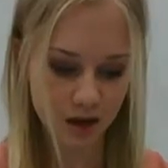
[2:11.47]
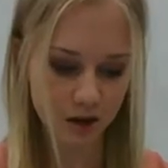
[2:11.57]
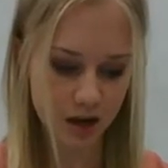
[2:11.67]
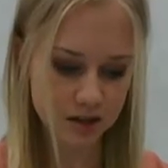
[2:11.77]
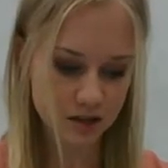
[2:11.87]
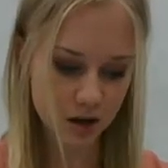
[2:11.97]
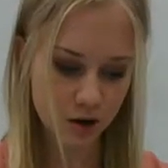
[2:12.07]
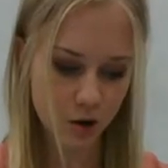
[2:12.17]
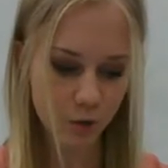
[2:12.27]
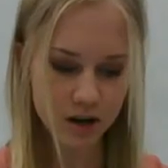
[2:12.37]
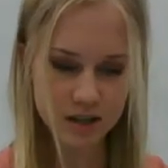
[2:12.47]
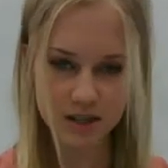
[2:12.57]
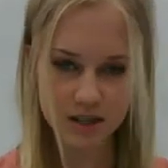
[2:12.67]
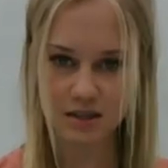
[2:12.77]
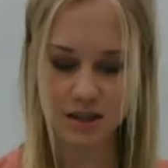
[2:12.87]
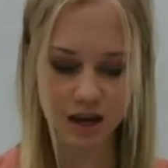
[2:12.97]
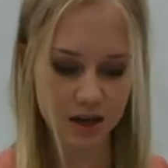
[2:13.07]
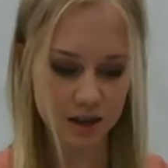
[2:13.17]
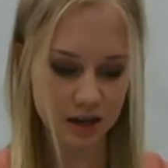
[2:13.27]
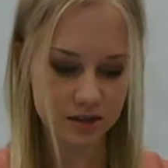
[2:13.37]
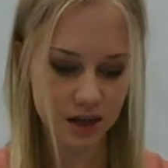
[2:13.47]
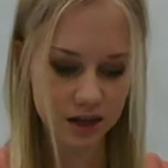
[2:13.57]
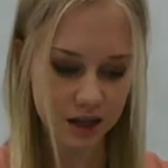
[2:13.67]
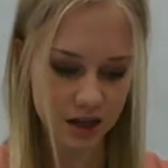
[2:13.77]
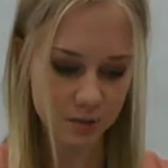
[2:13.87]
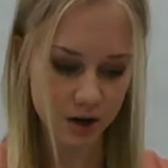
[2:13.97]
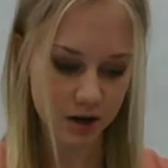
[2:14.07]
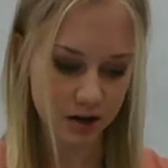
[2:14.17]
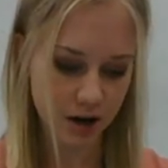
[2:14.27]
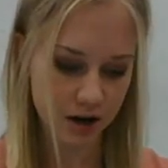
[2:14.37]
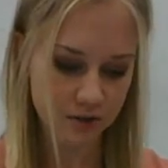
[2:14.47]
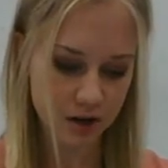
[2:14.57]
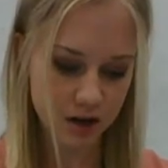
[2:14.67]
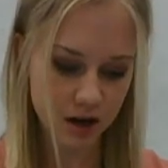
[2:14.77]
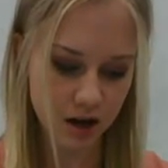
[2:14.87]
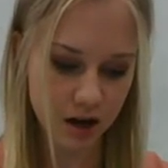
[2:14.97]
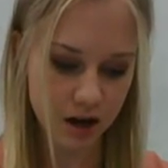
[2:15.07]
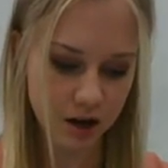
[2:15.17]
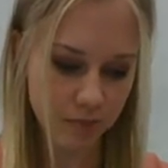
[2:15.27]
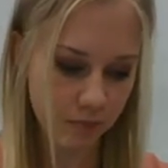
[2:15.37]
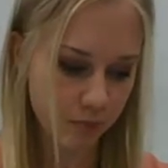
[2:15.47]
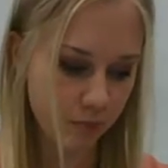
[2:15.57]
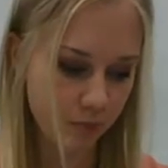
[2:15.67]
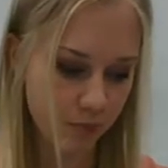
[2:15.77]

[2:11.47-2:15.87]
Okay, so what does that say in that second last paragraph? Um,